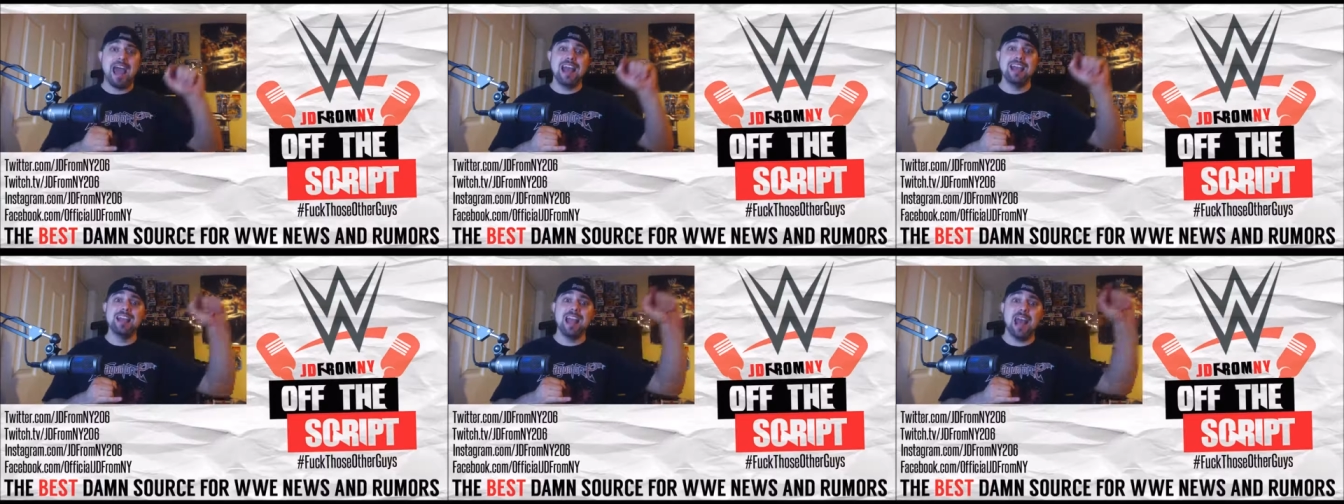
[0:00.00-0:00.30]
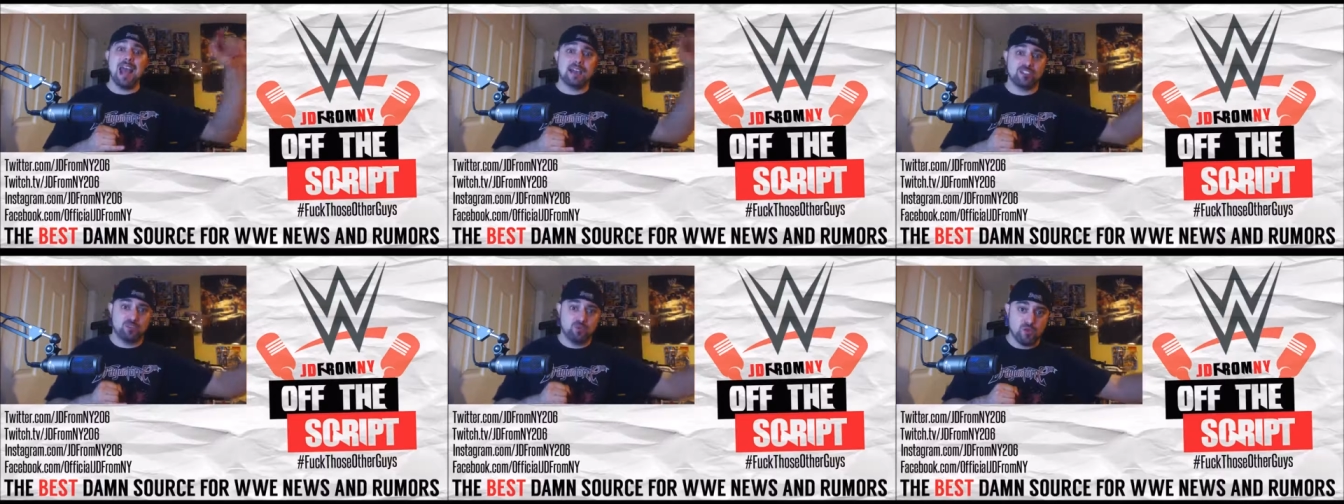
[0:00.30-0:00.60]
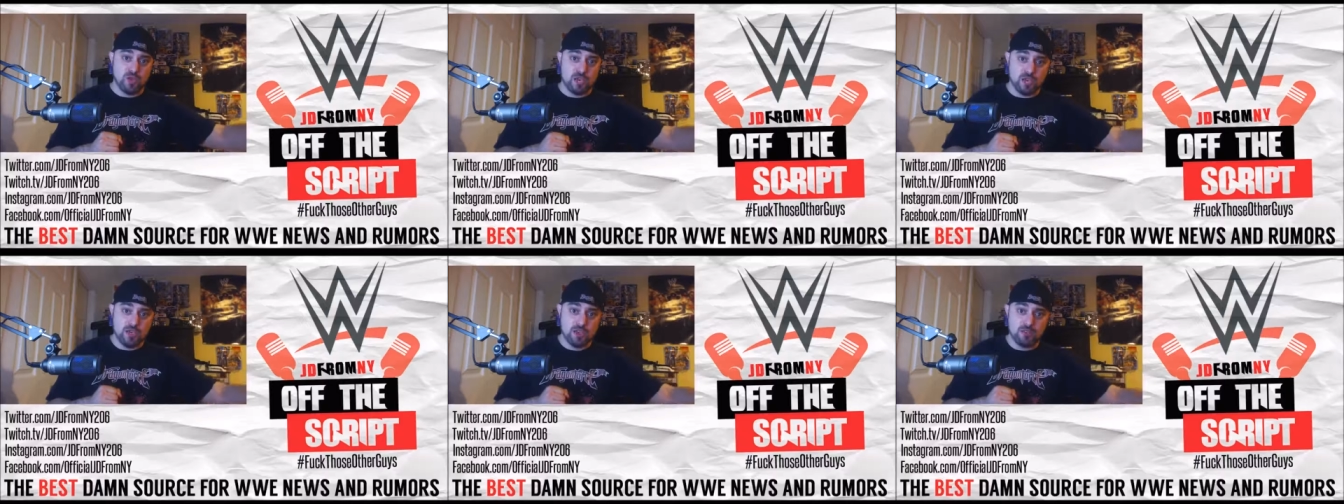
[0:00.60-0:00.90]
and
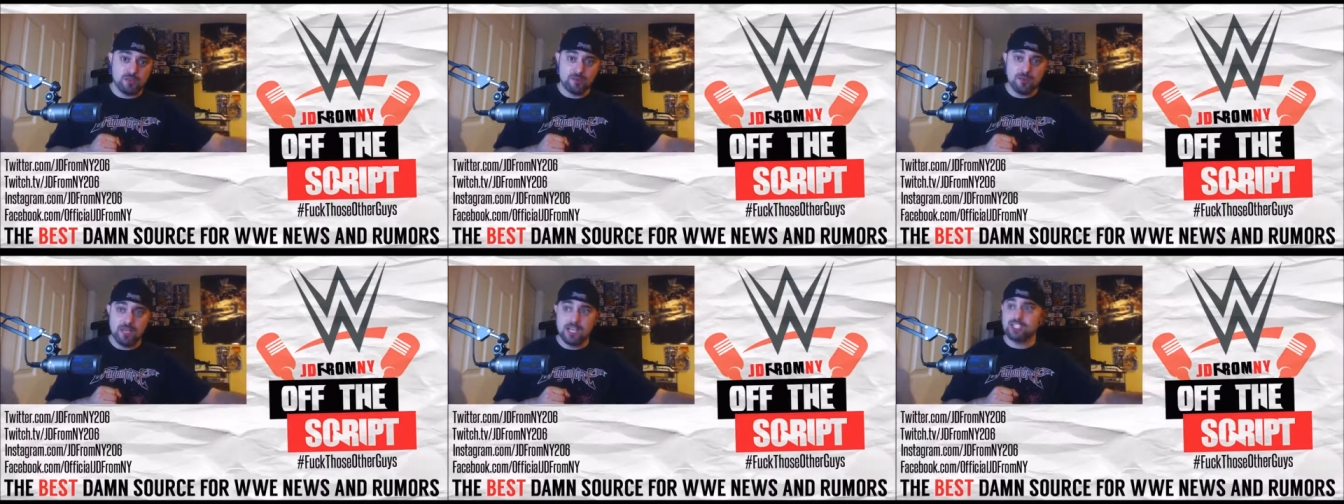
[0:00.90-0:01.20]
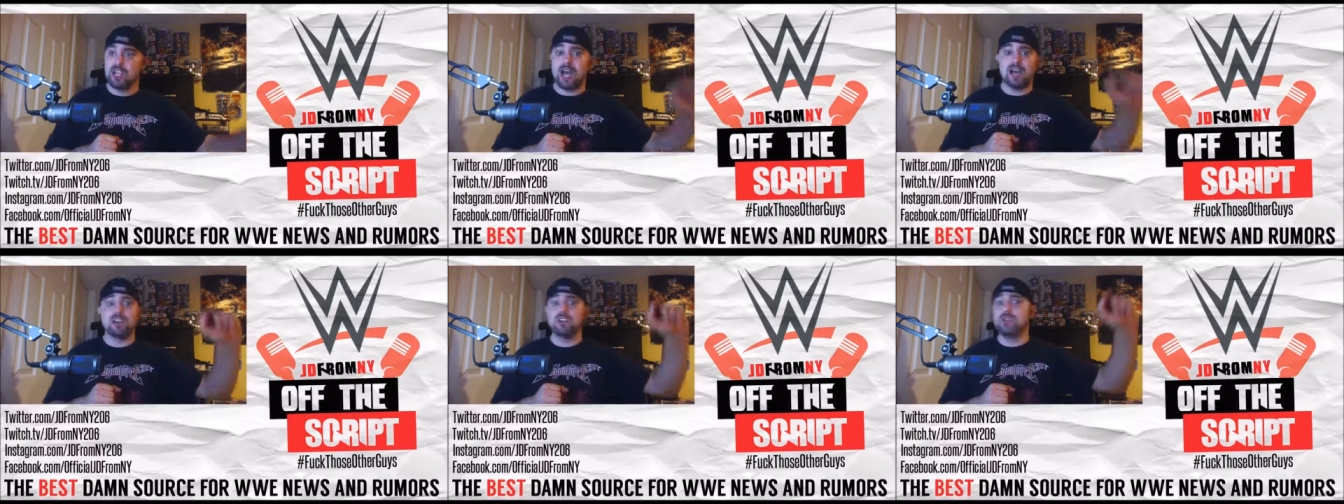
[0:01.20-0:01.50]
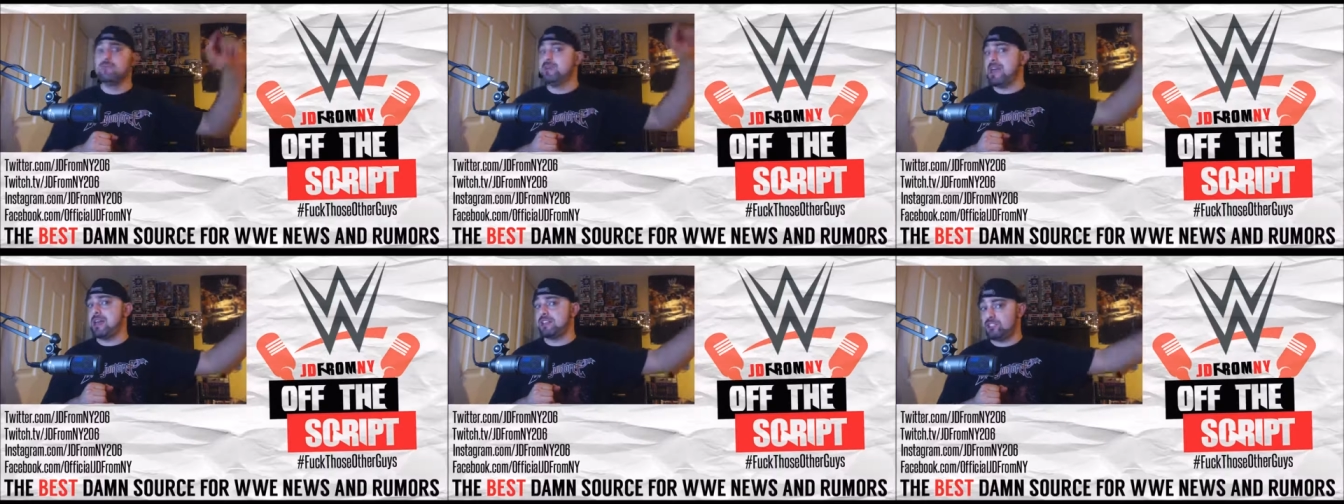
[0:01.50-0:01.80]
next week. He's
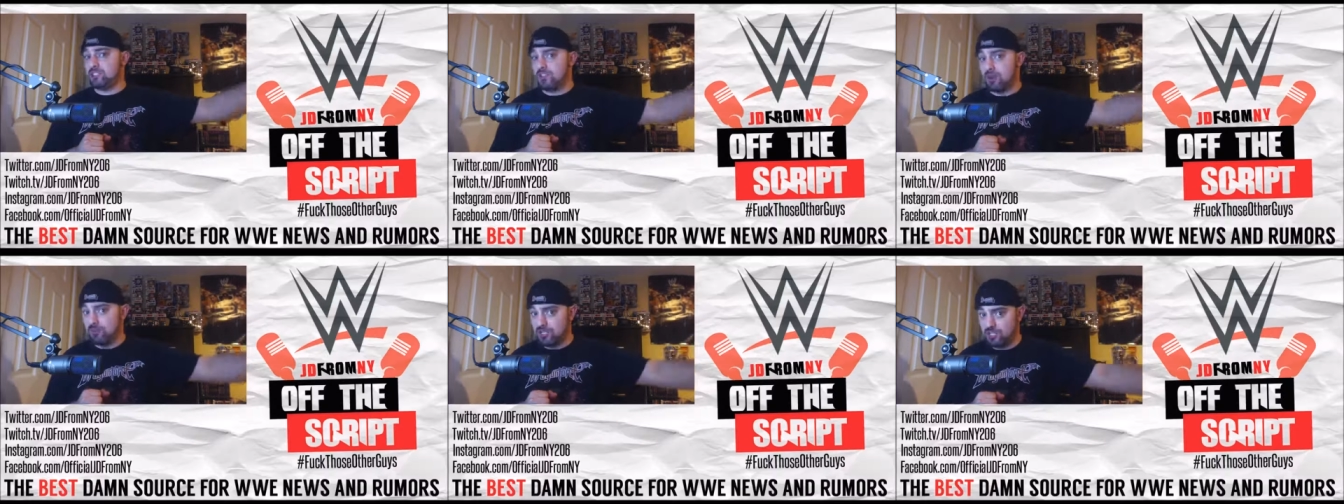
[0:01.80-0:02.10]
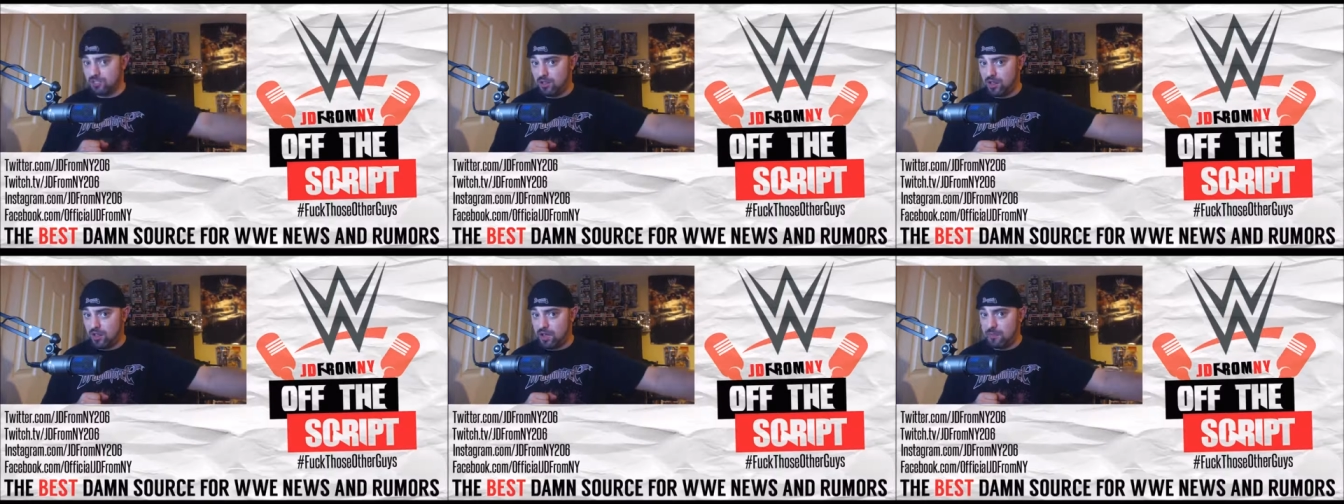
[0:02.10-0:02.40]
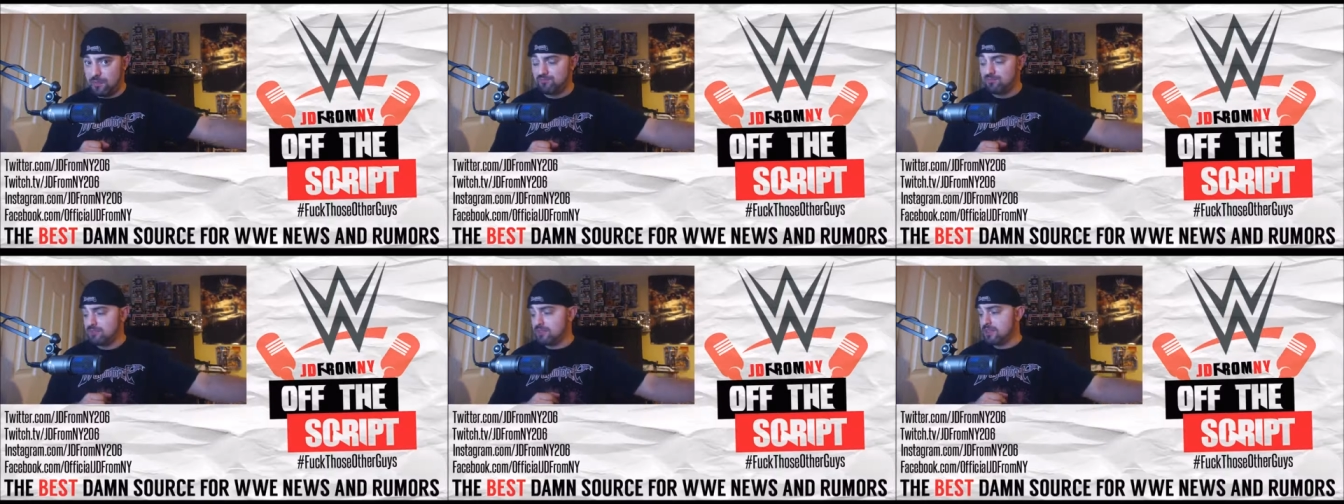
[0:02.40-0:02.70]
not going to be at
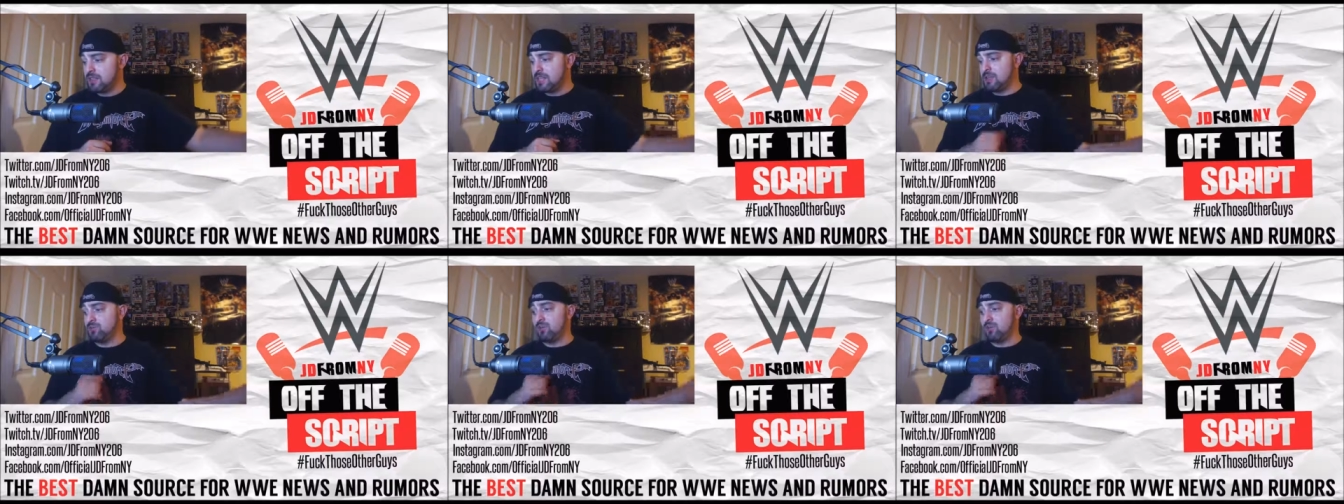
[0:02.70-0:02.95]
SummerSlam.